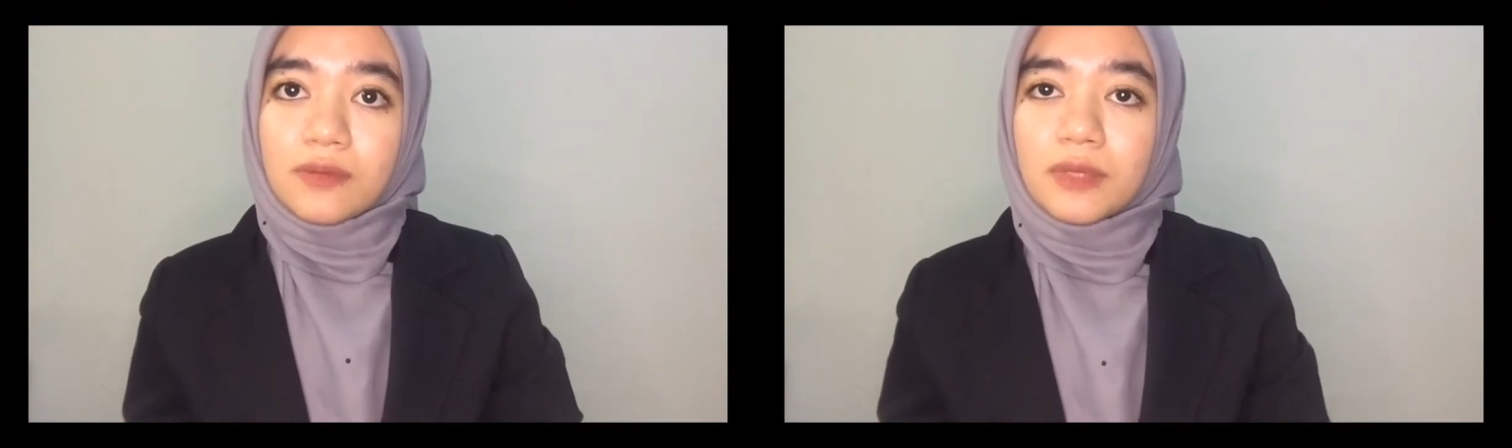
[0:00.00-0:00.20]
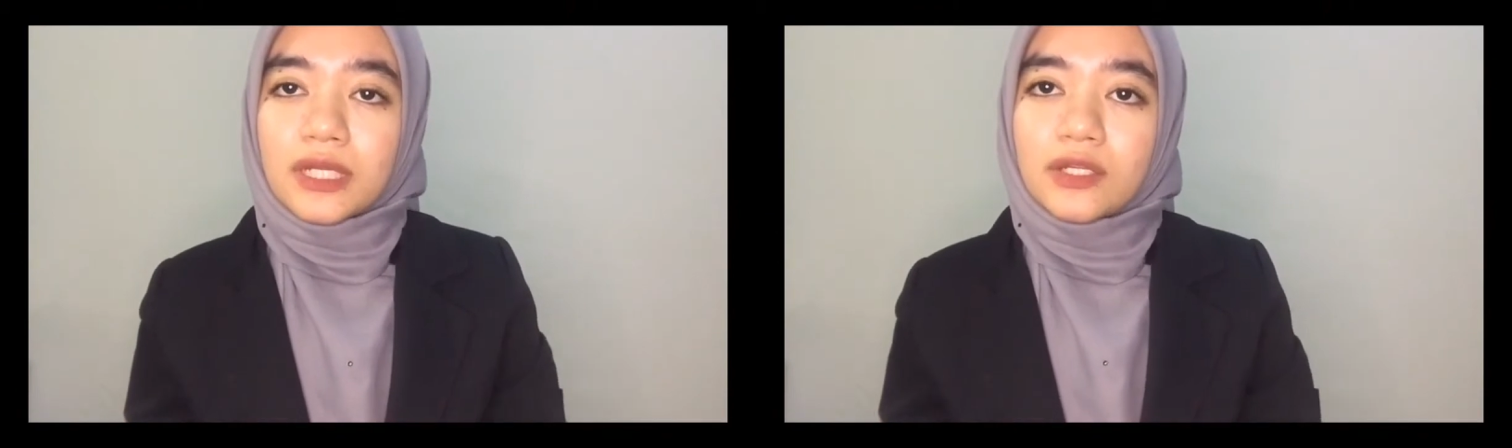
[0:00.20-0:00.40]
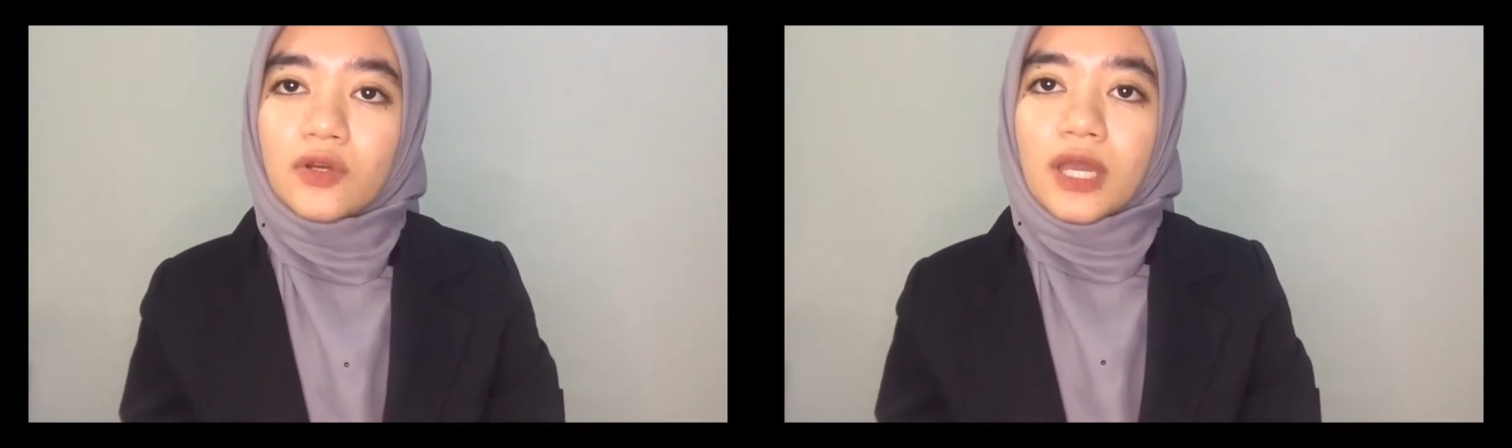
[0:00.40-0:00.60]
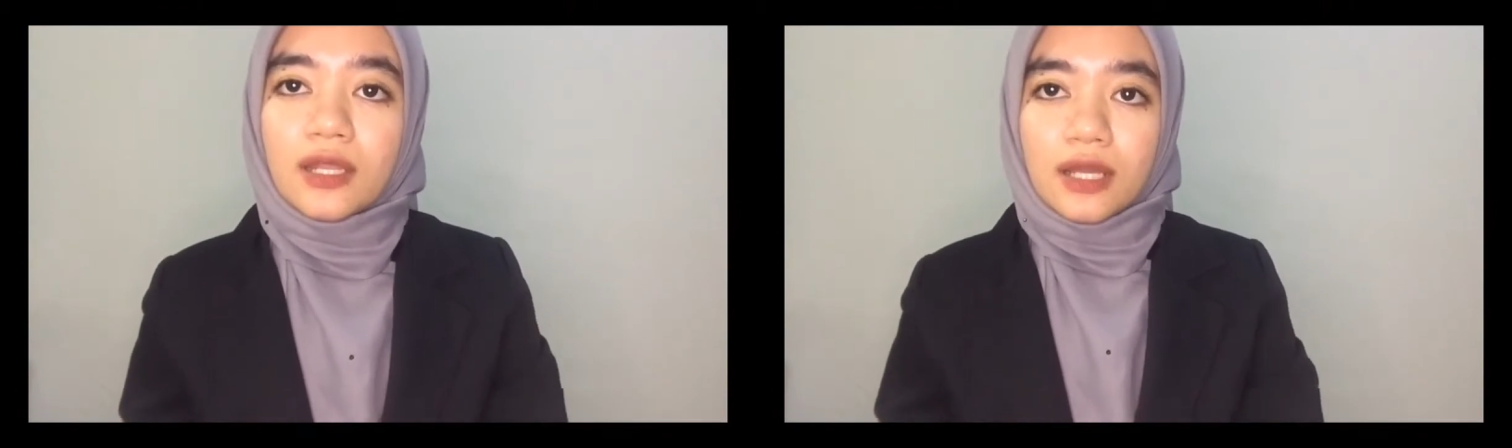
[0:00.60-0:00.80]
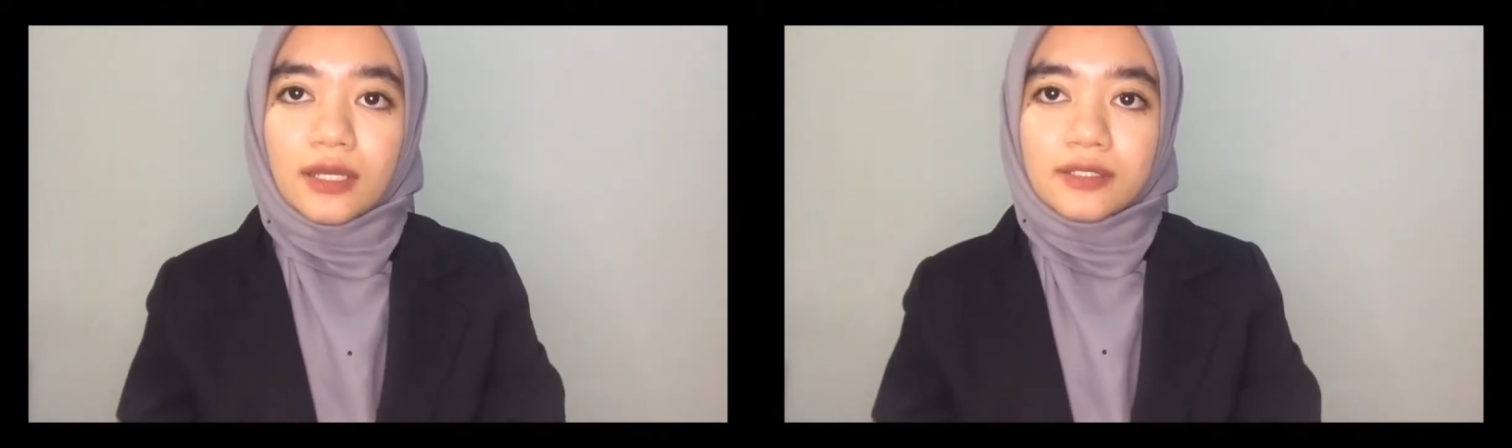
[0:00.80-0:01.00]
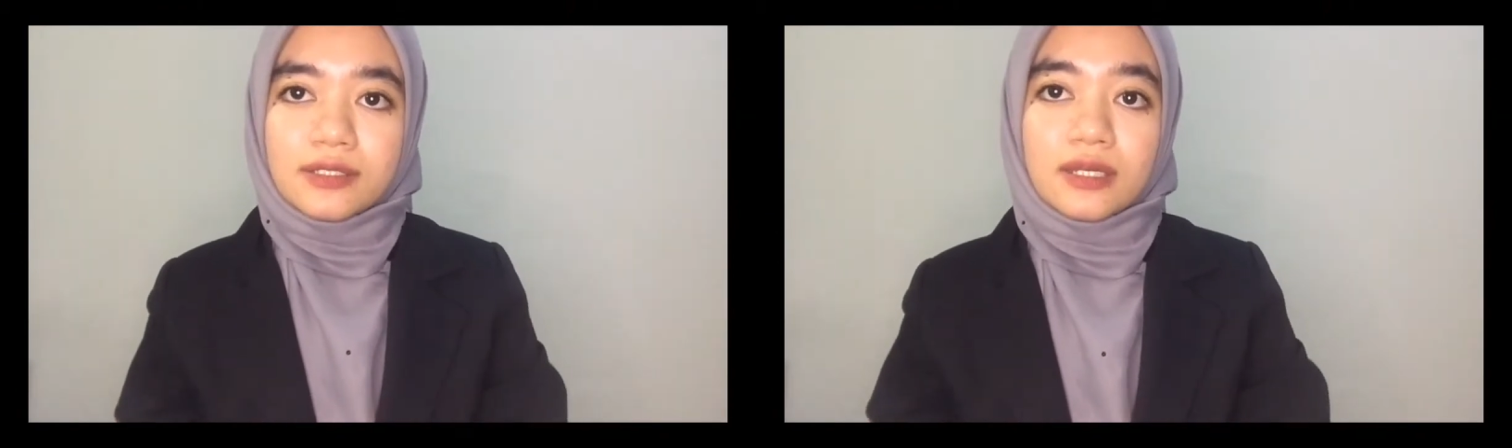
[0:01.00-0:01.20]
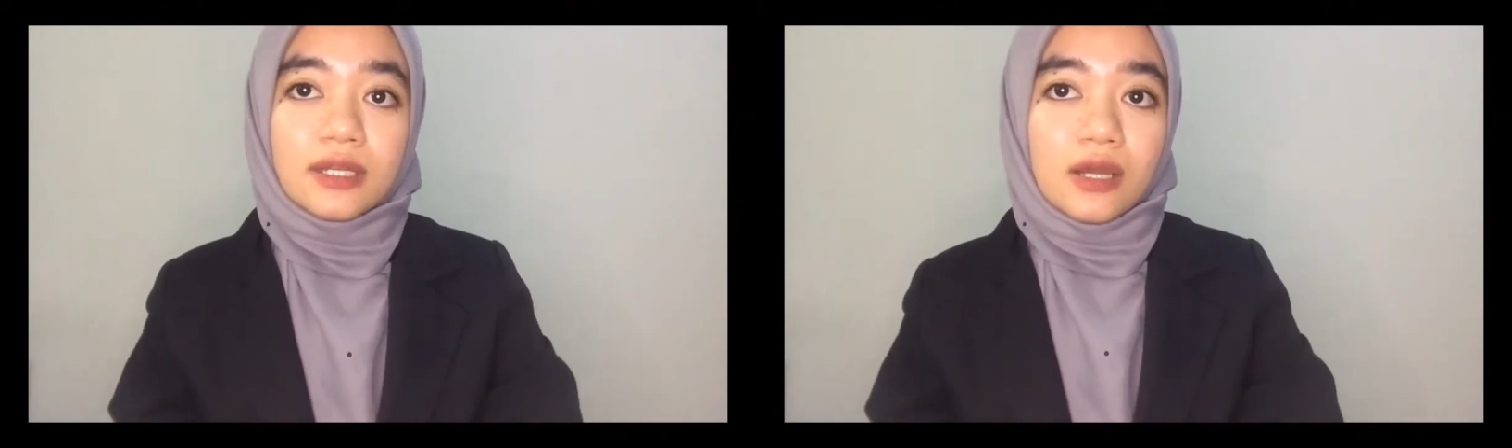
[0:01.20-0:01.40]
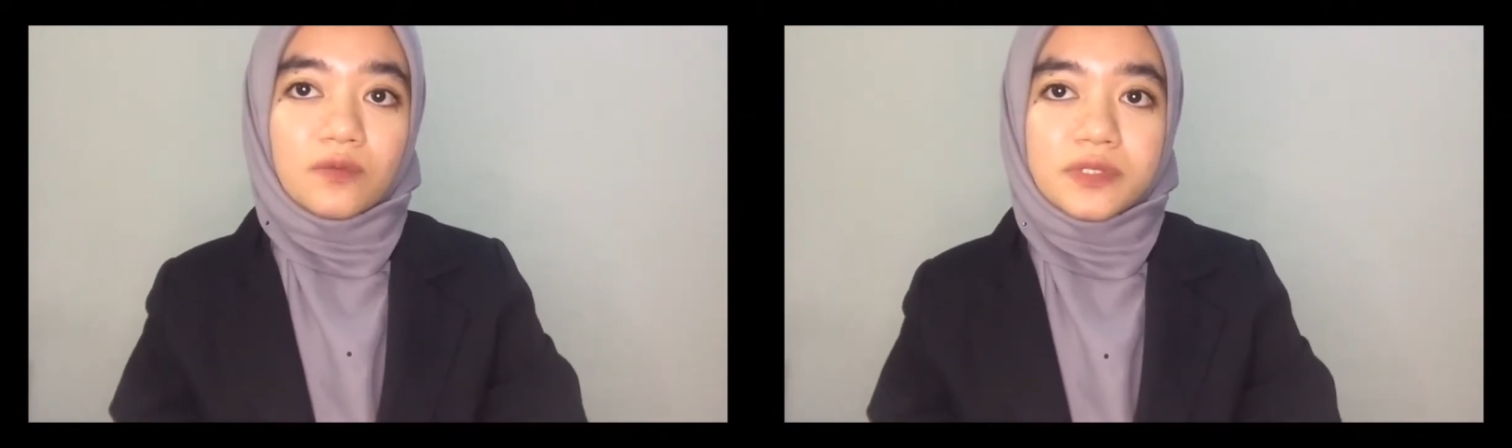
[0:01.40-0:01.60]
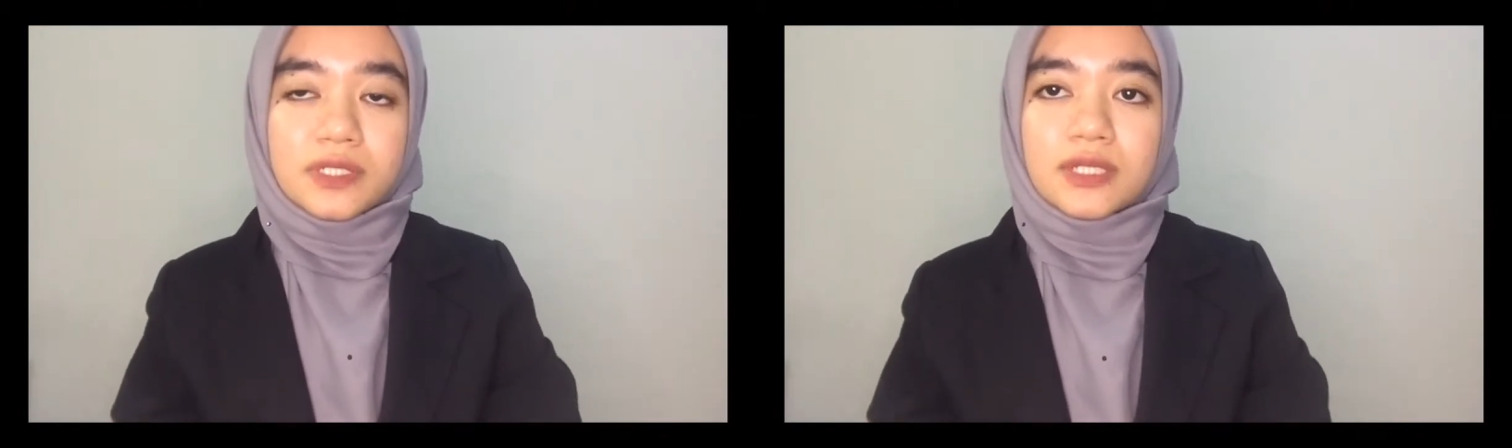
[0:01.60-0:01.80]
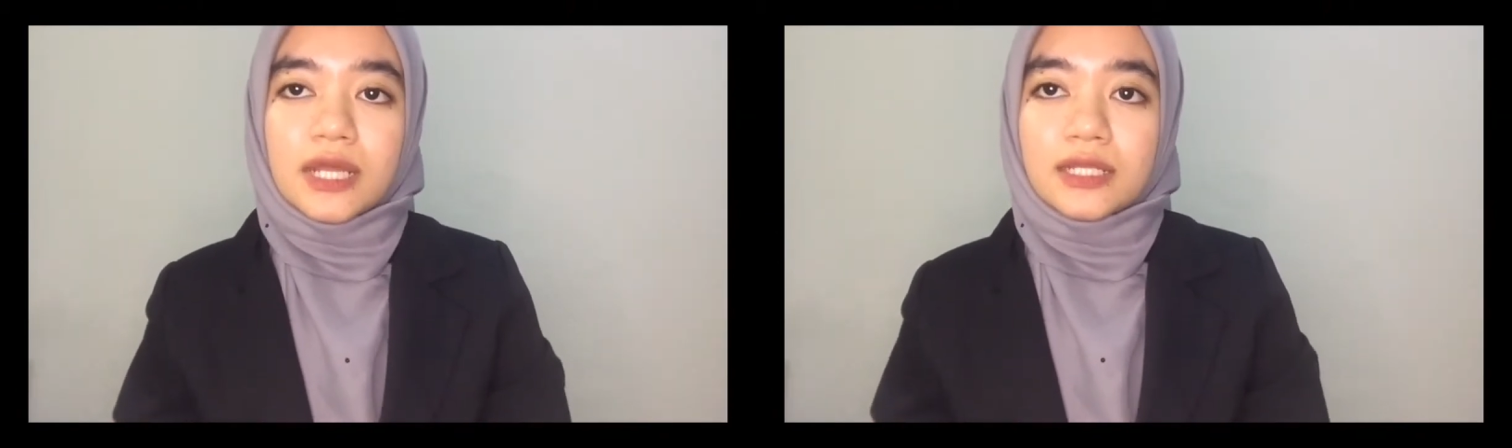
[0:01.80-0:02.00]
Malindo Airlines announced
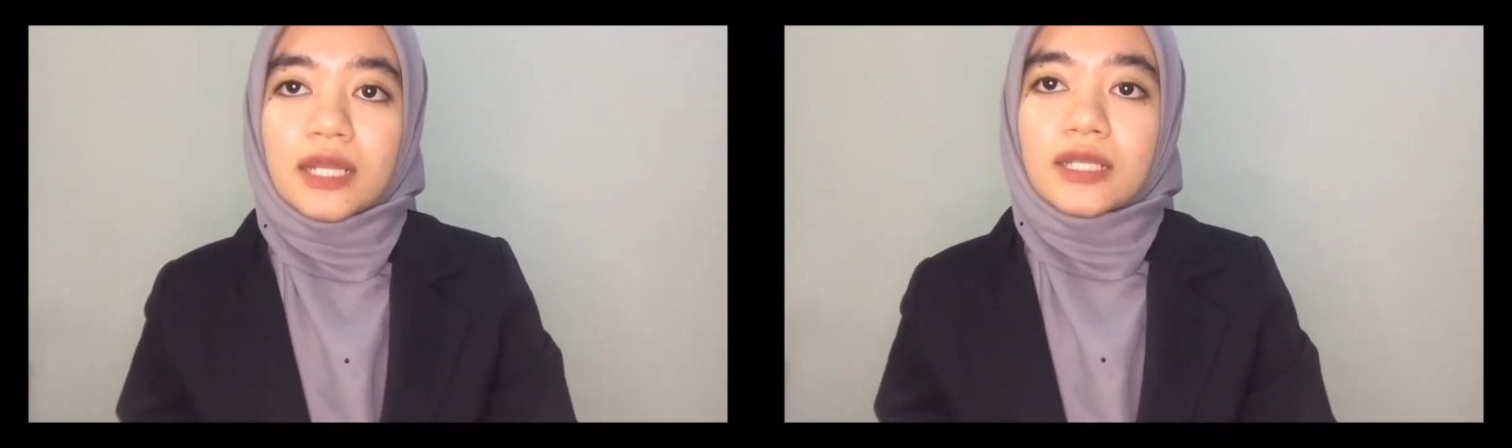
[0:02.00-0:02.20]
that